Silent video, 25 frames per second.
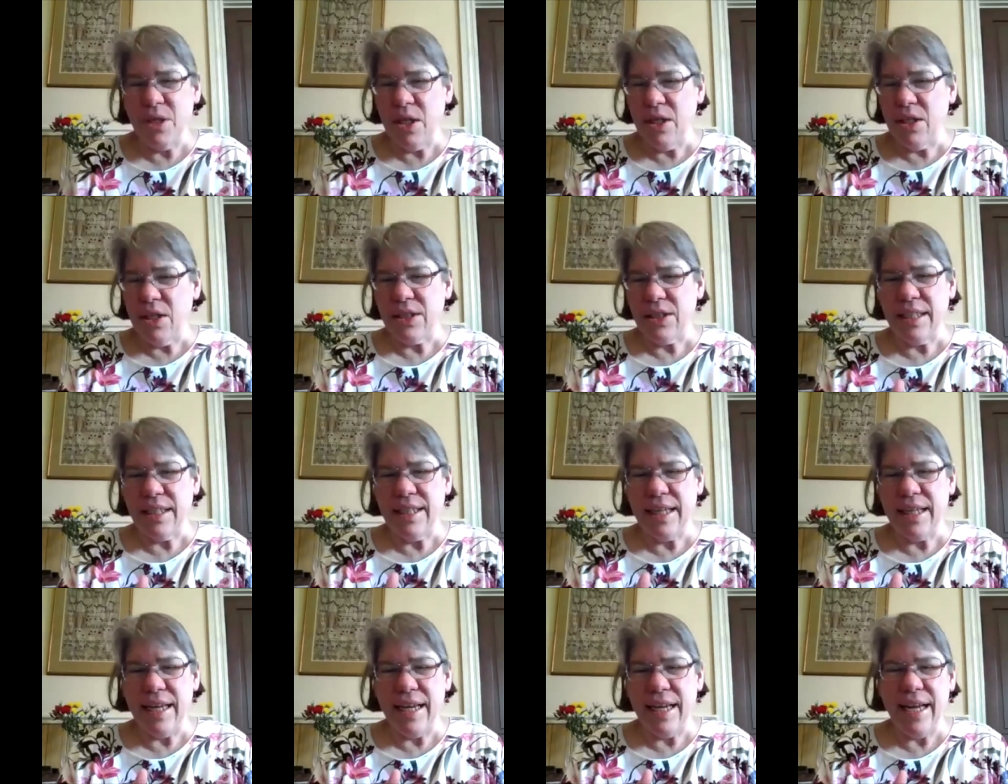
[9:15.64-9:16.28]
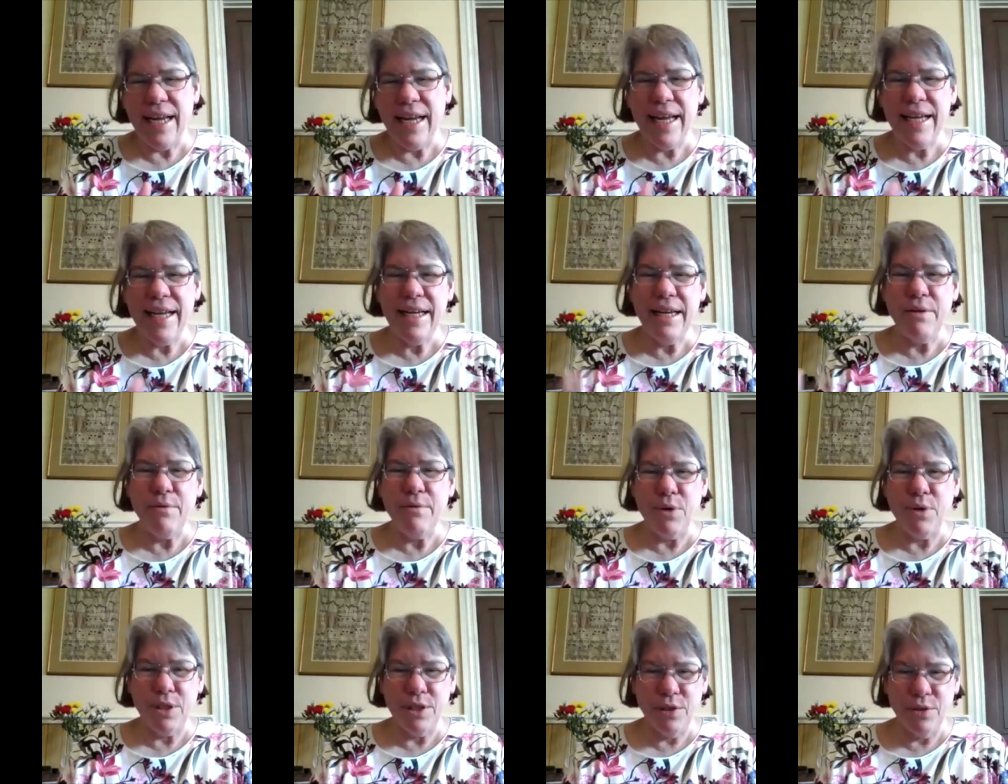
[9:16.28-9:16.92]
like
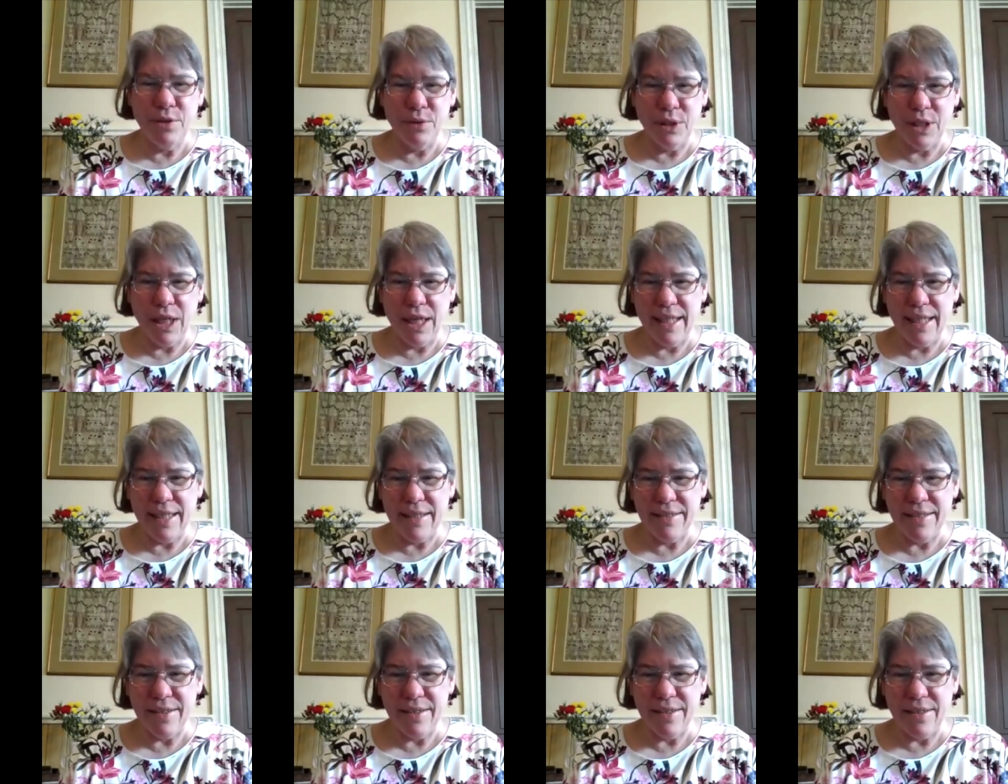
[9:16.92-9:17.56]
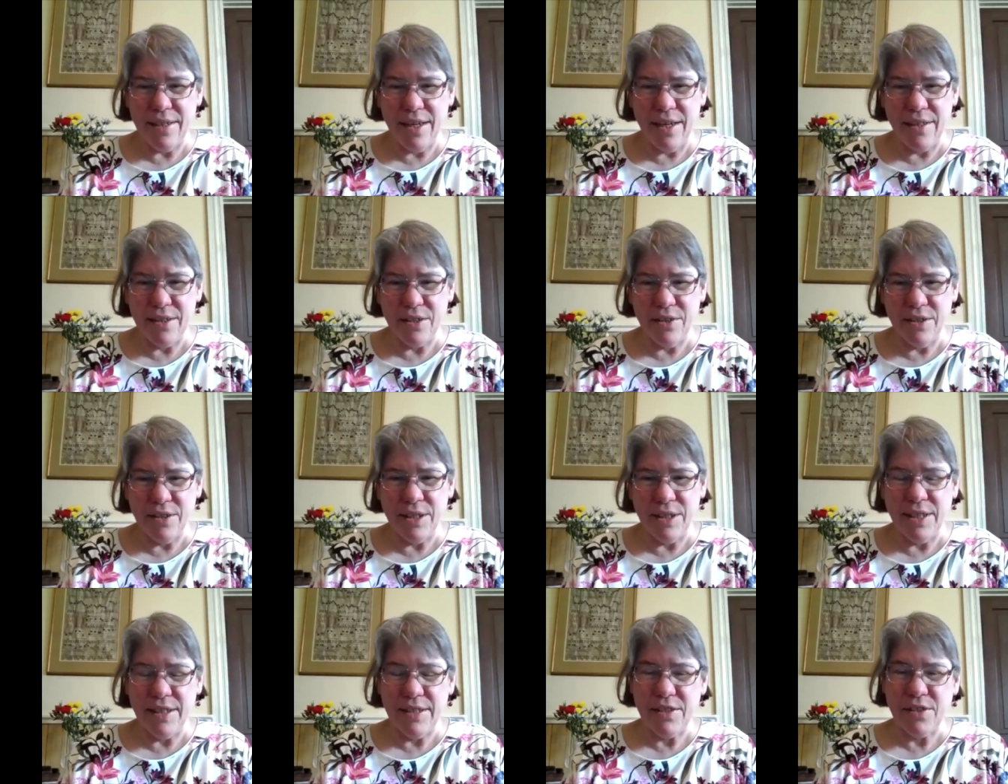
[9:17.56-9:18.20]
anyone who likes a
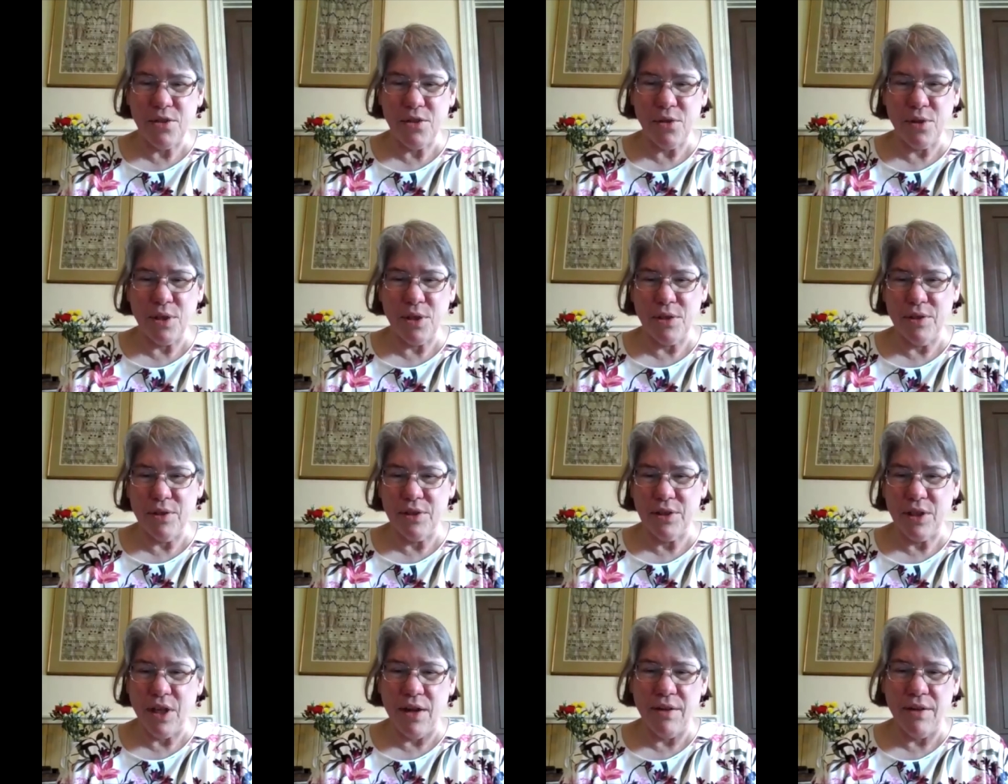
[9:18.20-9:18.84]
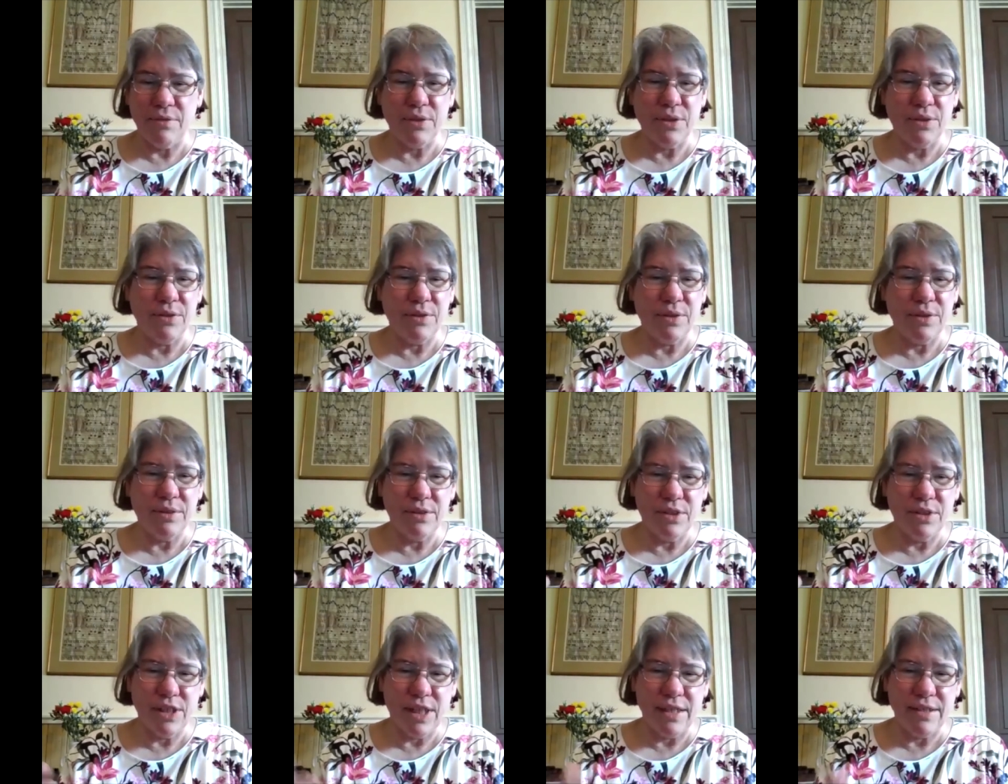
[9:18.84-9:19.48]
good historical novel
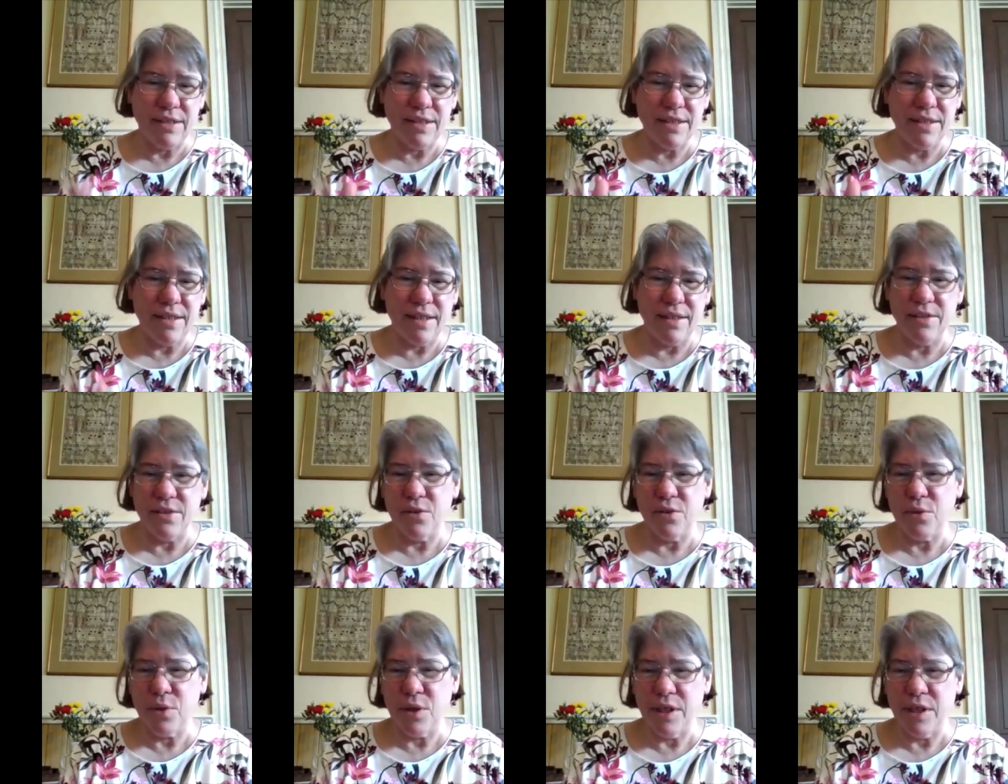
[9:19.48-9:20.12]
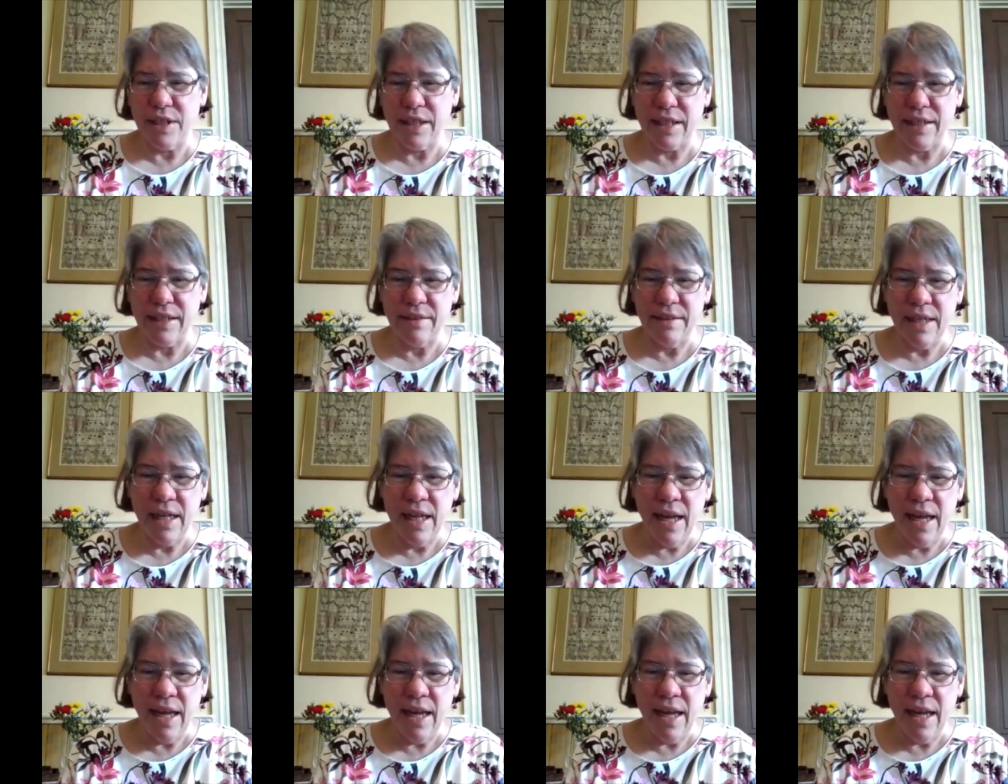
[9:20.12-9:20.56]
just adoring it.